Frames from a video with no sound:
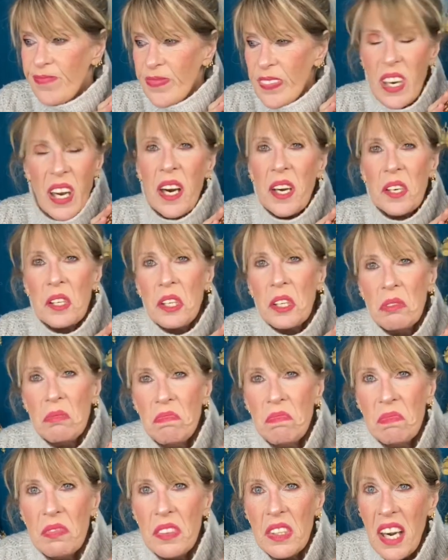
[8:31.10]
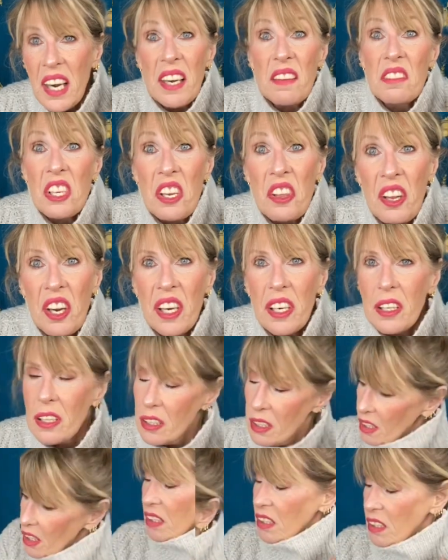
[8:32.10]
I don't know. I have to think.
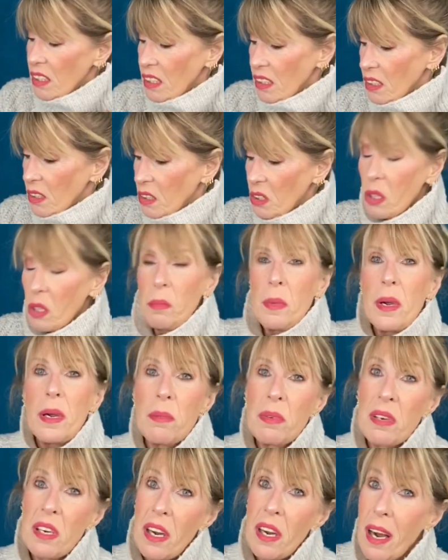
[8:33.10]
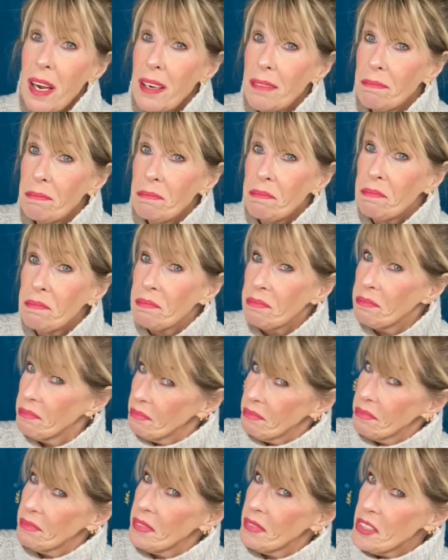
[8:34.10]
Or maybe not.
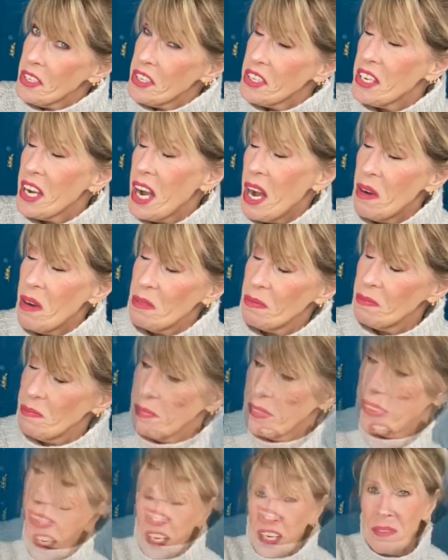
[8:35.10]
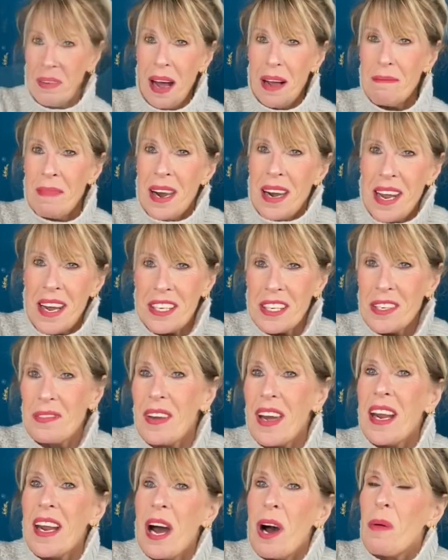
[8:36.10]
So I'll check you out in my next
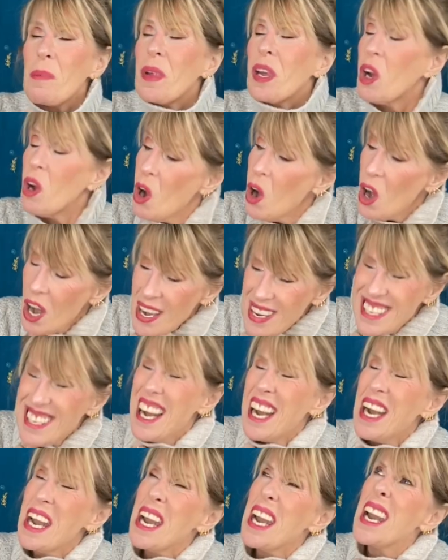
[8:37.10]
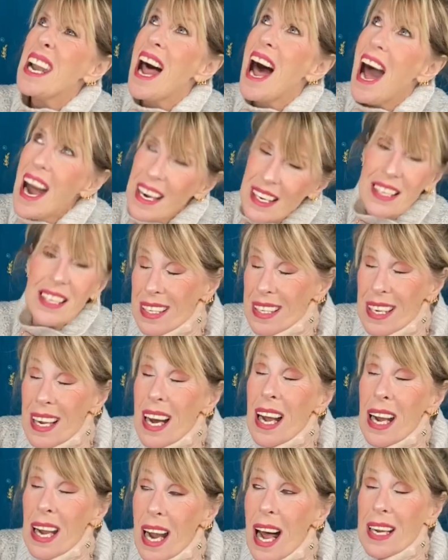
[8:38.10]
video because a lot,
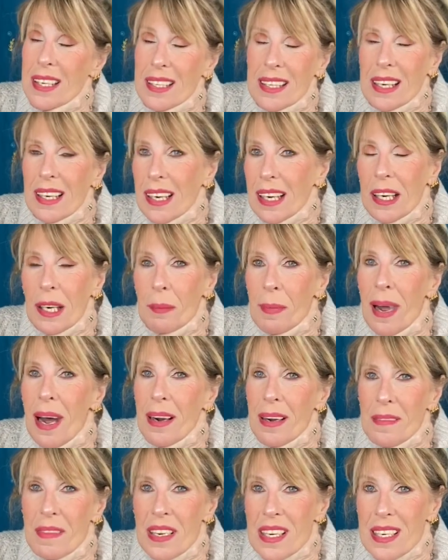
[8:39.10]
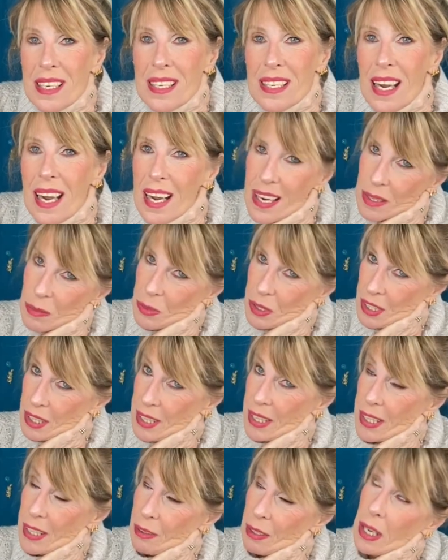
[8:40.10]
a lot's going to come out of this. And we're going to
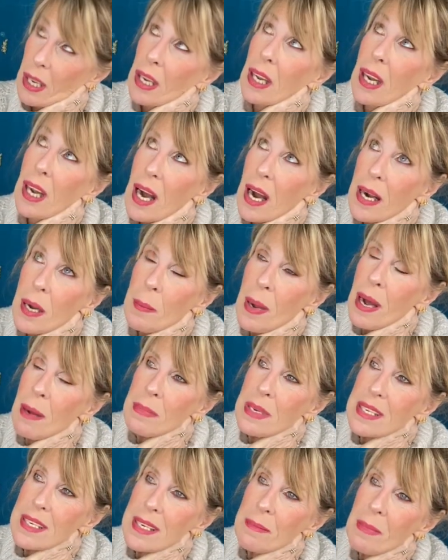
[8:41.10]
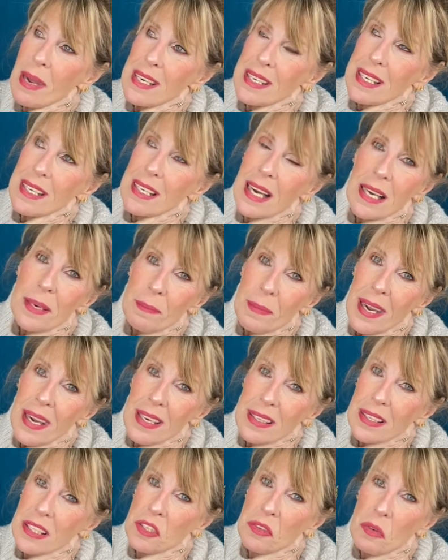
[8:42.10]
hear a lot about Missy Messy
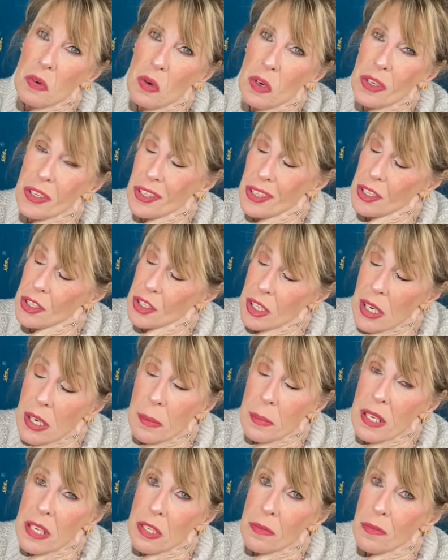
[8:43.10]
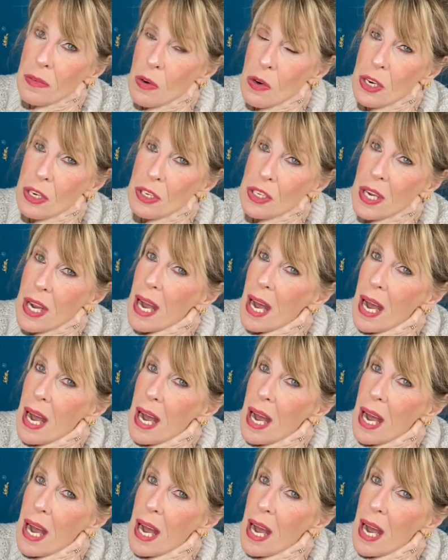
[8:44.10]
Nutmeg, the divorce. There's going to be a divorce.